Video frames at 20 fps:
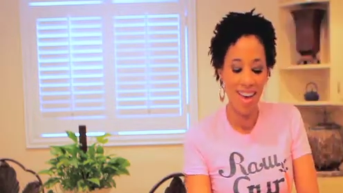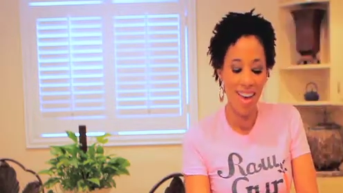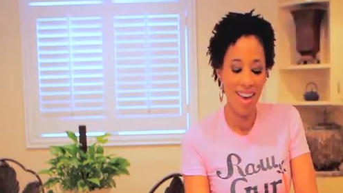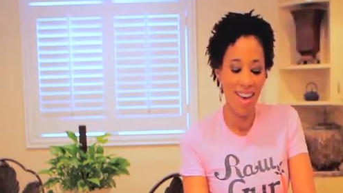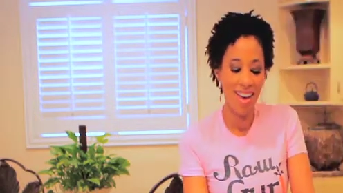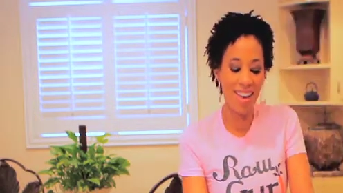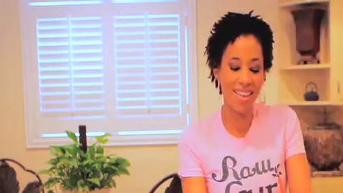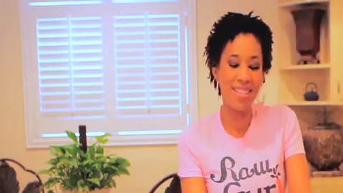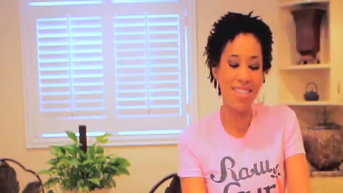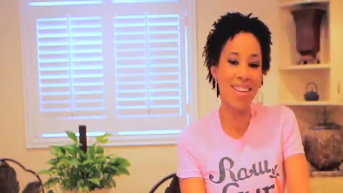
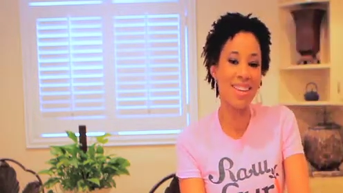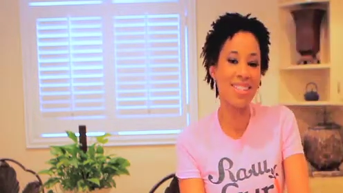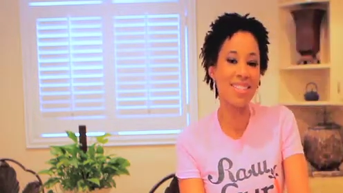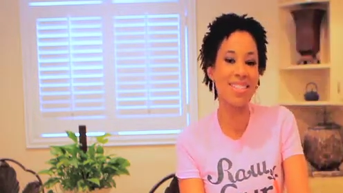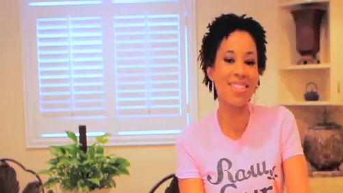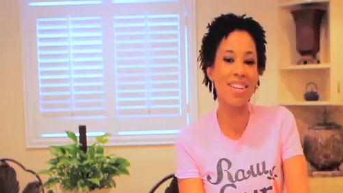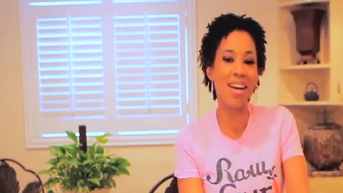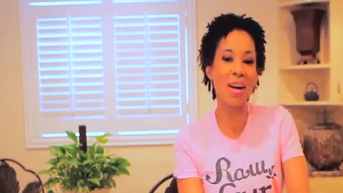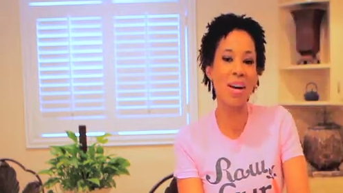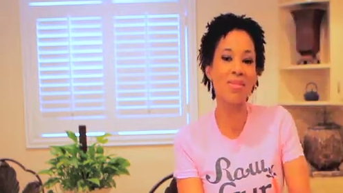And
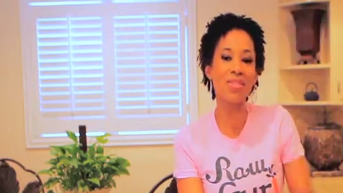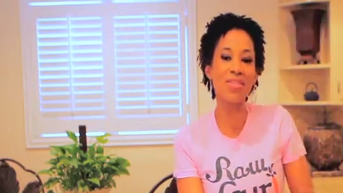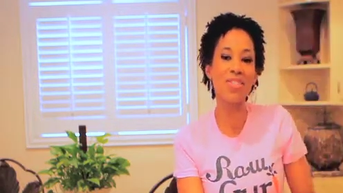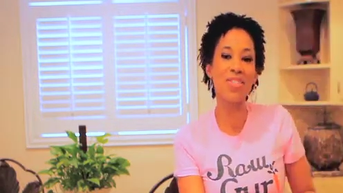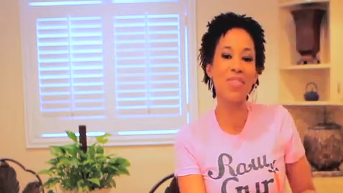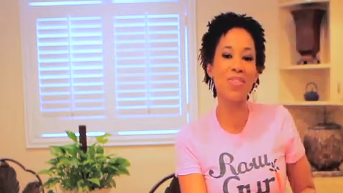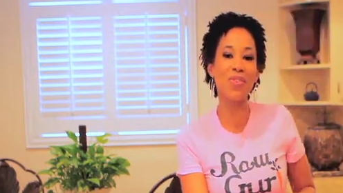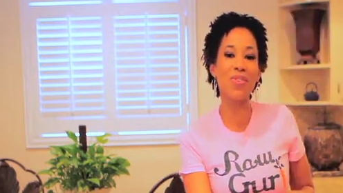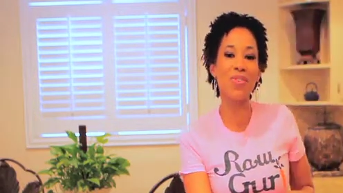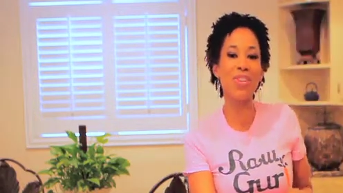as an
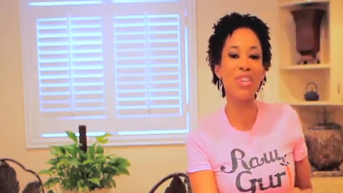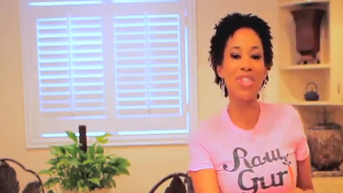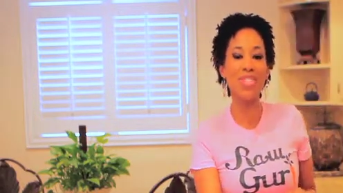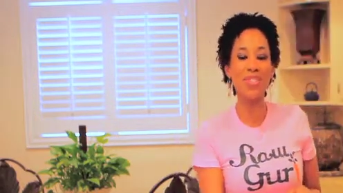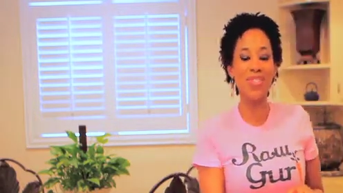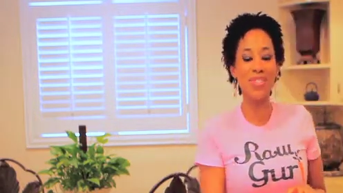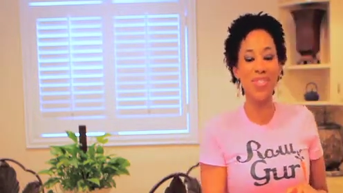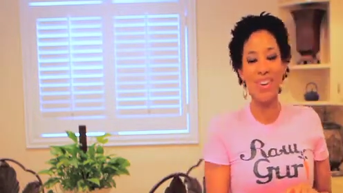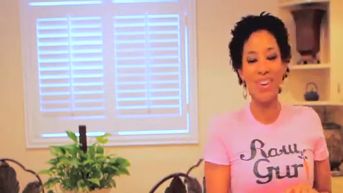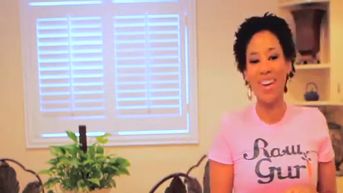option, of
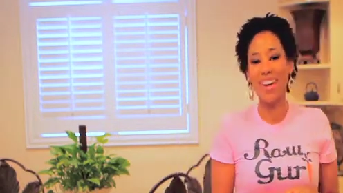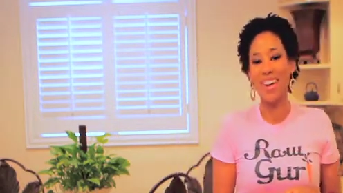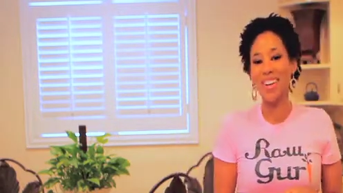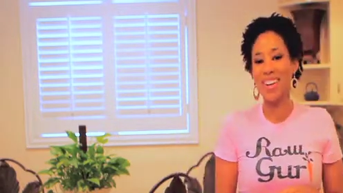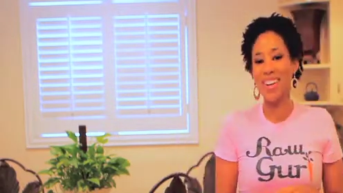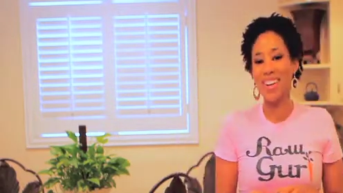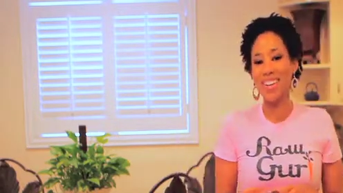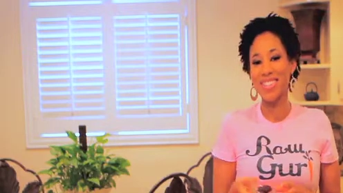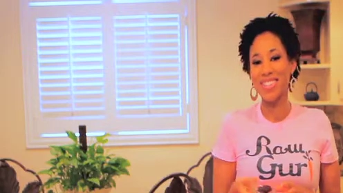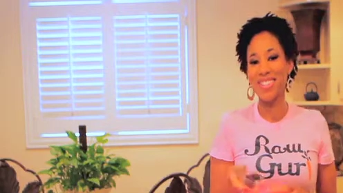course, we'll
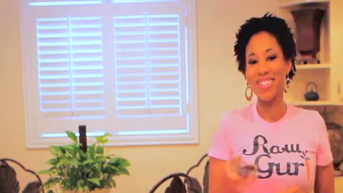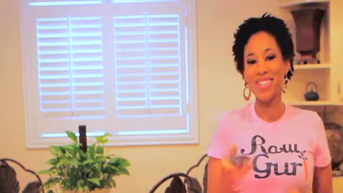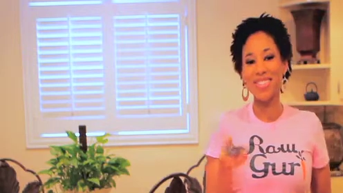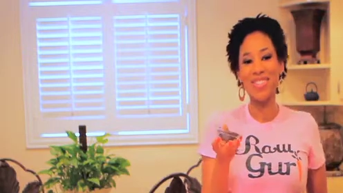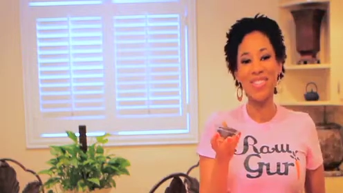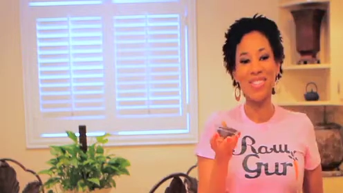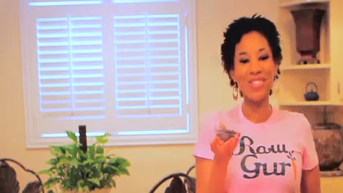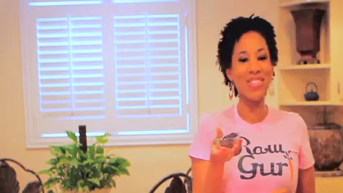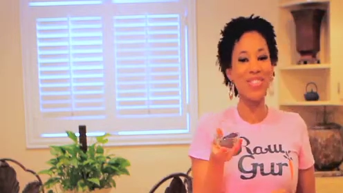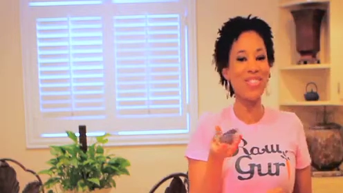add our
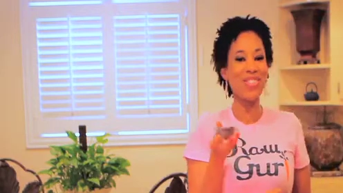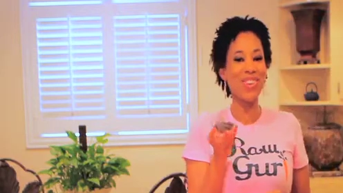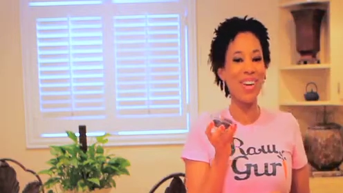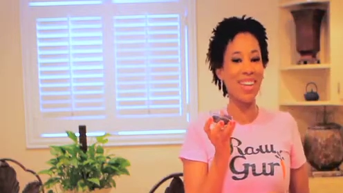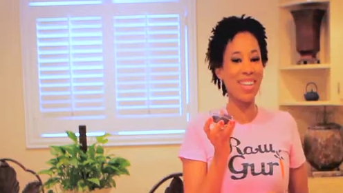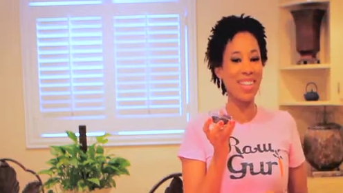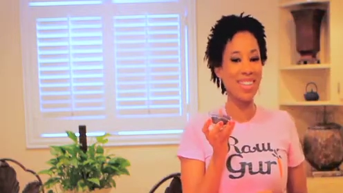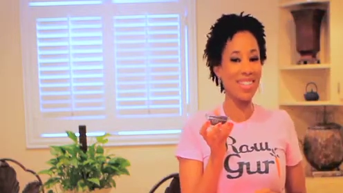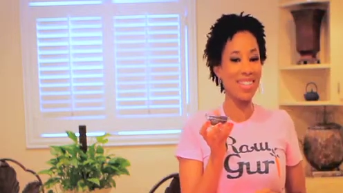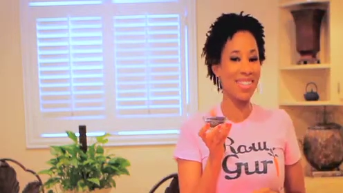
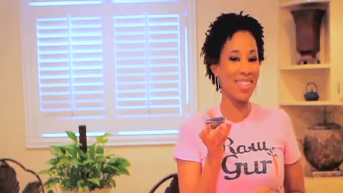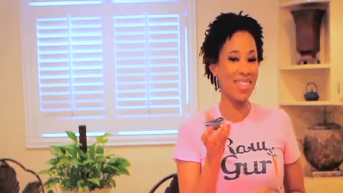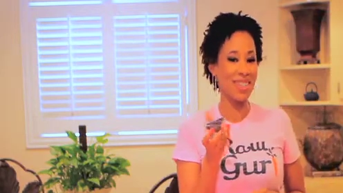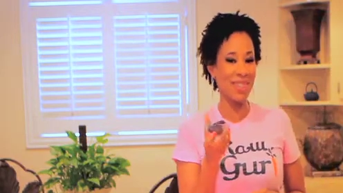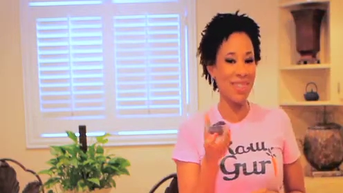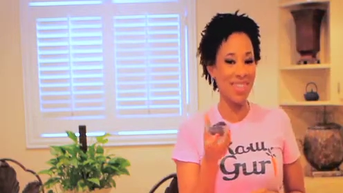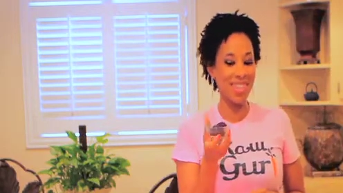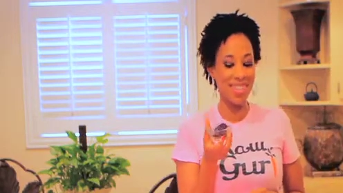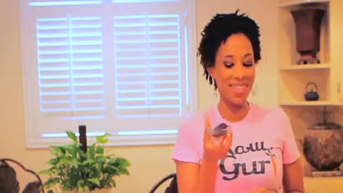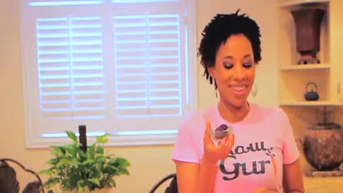2
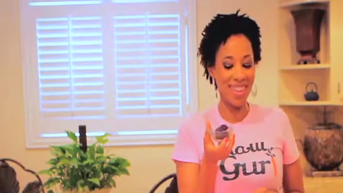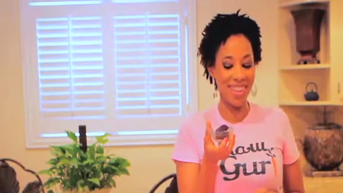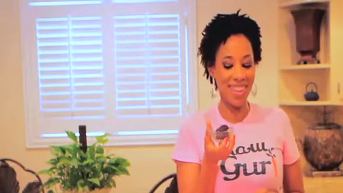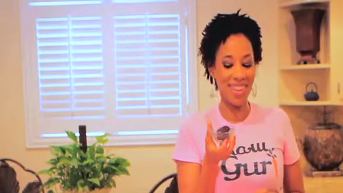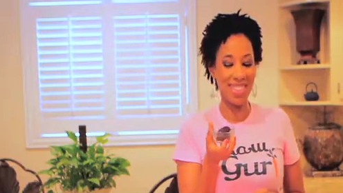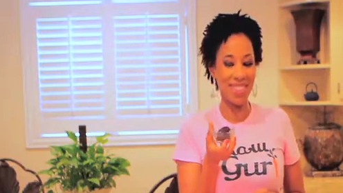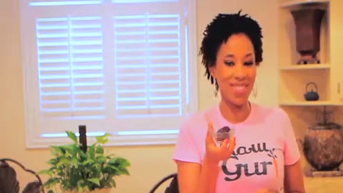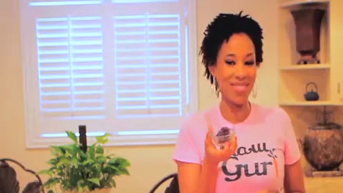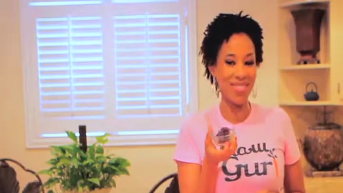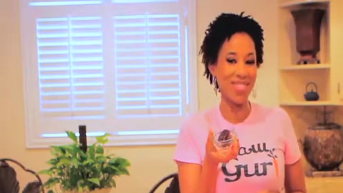yummy
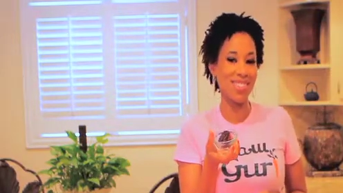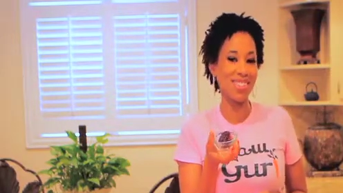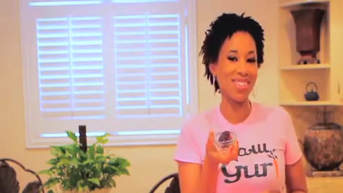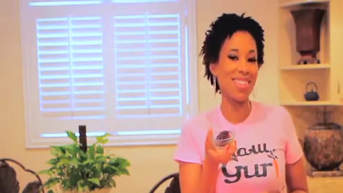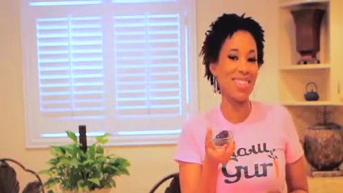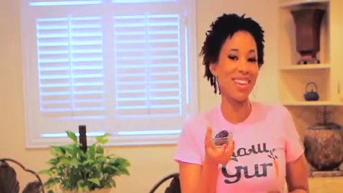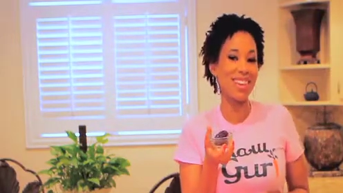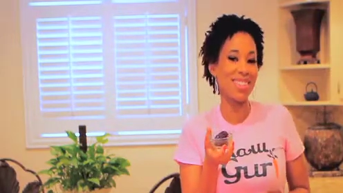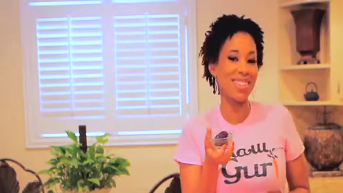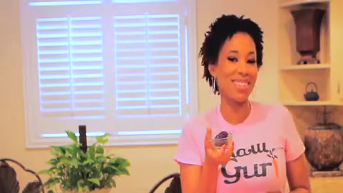dates, which
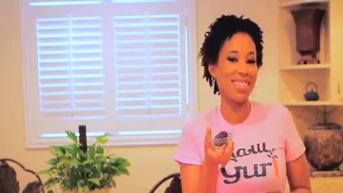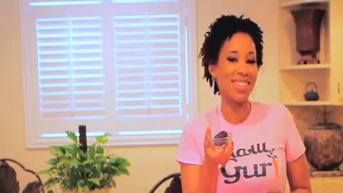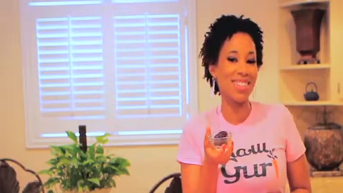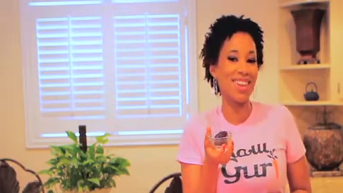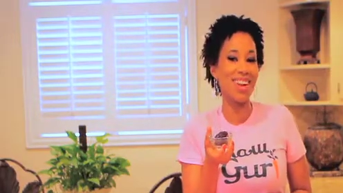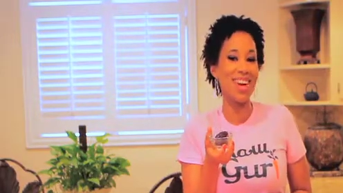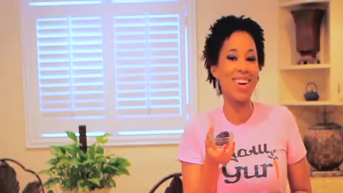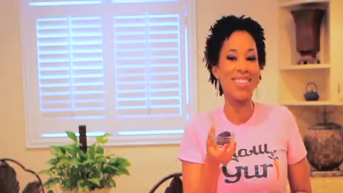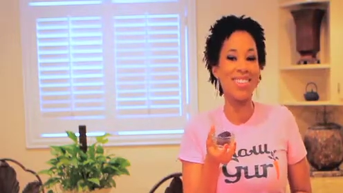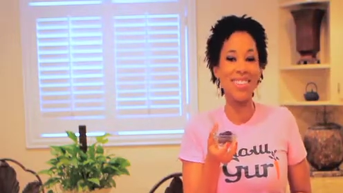I like to
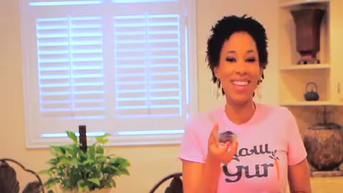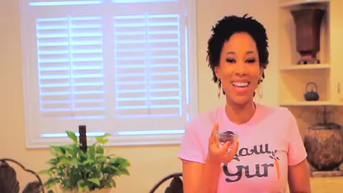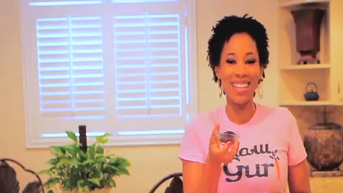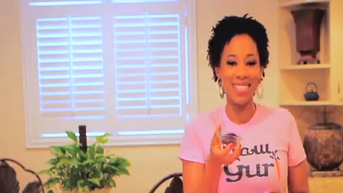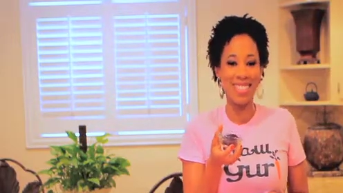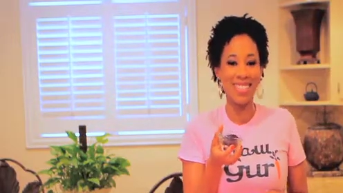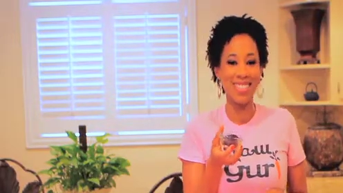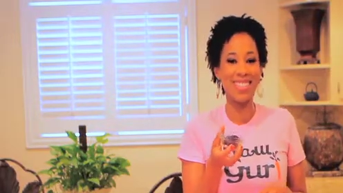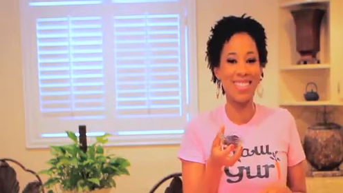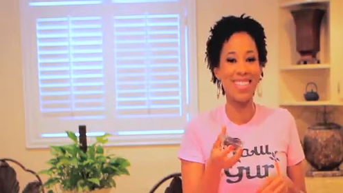call
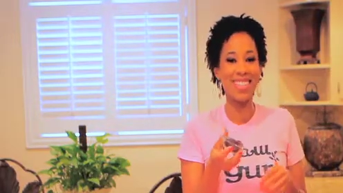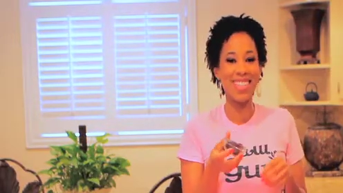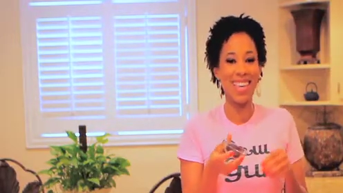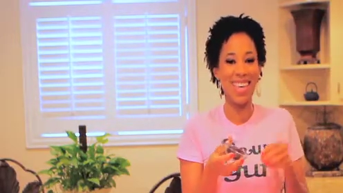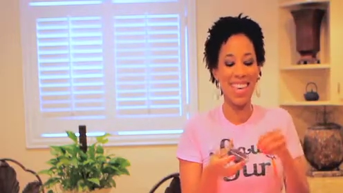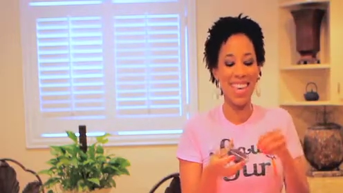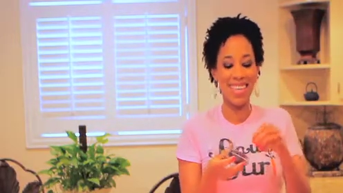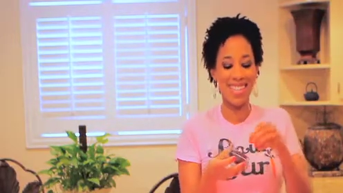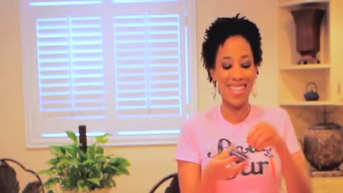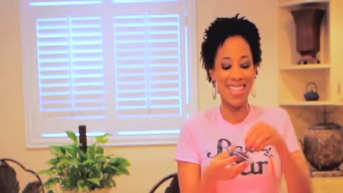nature's
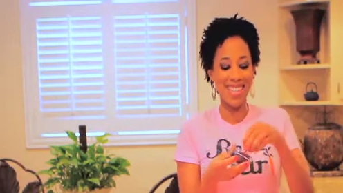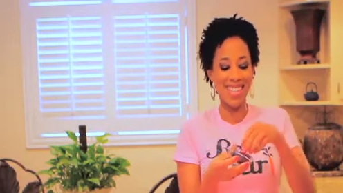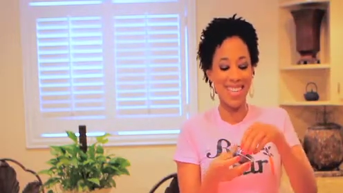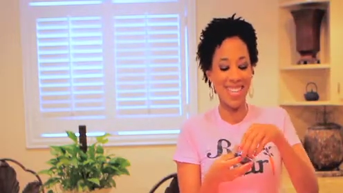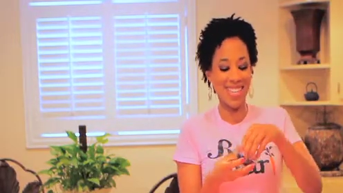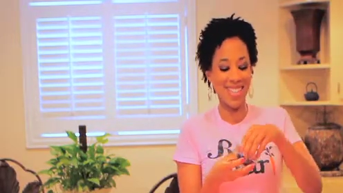candy.